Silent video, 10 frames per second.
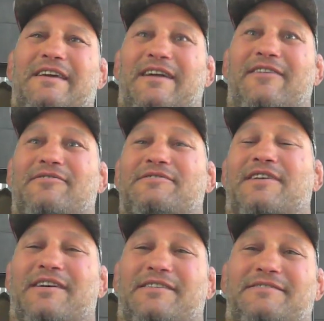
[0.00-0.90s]
And I was
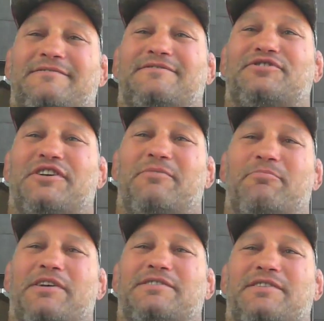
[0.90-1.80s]
like shitting
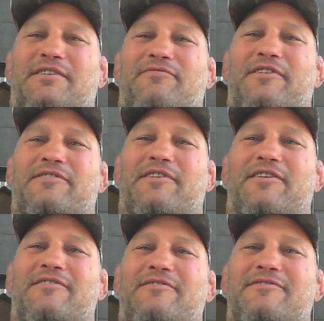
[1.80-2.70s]
myself right
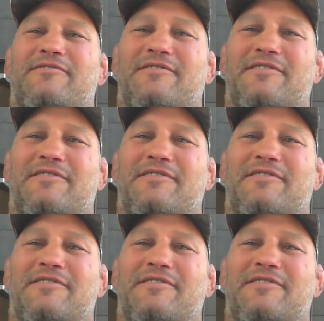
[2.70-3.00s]
there.